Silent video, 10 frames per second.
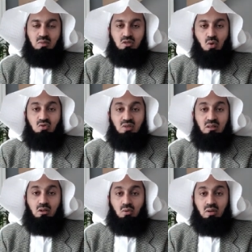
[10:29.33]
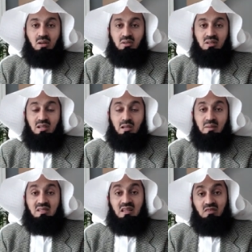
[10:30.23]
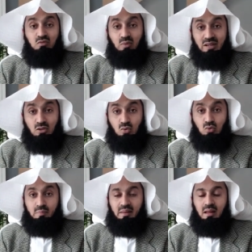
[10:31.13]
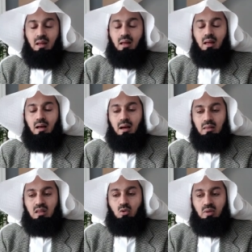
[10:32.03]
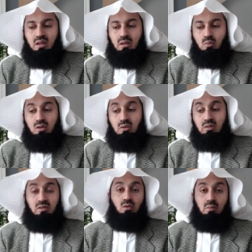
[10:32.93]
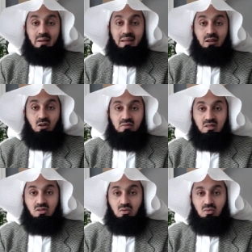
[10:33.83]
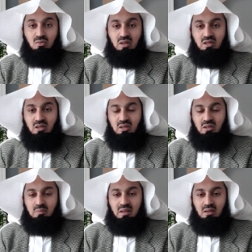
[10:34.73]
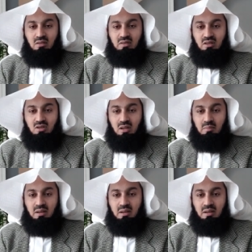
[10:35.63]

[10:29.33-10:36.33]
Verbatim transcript: We don't read the Quran on a daily basis. If we do, I think we, we don't even know the meaning of it. So let's learn the meaning of it, inshallah.